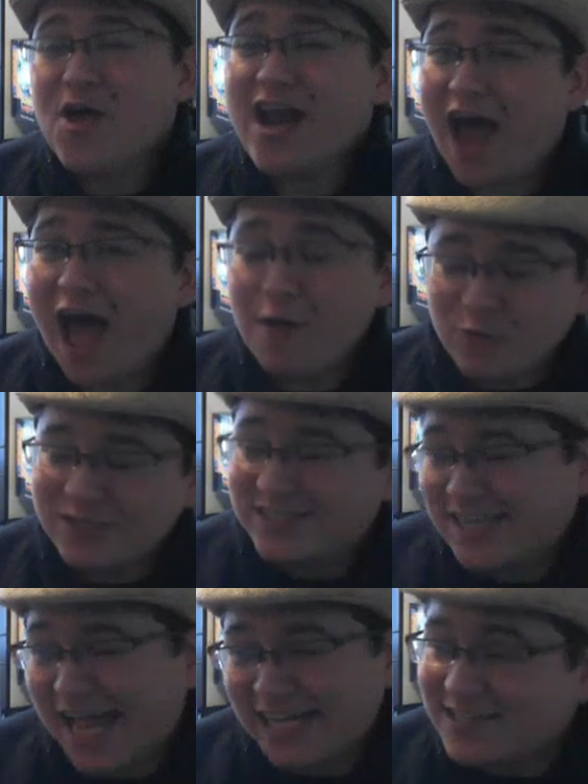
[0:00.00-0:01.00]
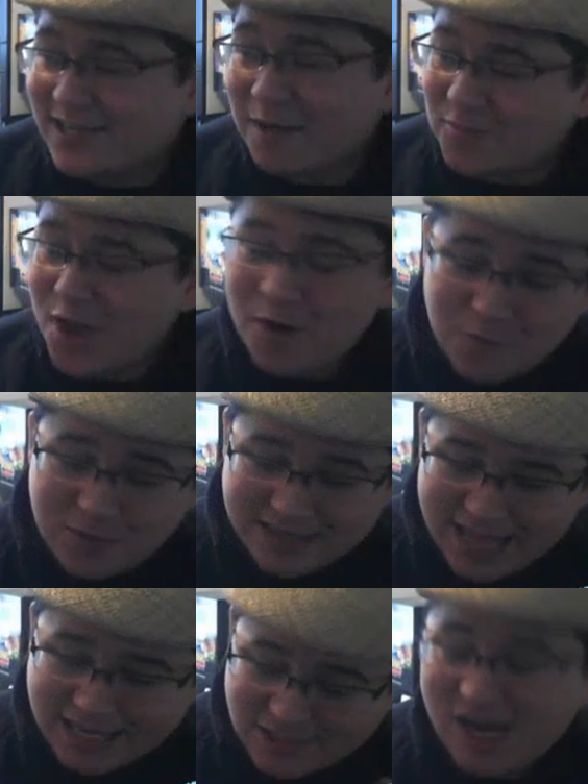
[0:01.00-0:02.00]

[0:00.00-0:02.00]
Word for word: that I would say it's up there with like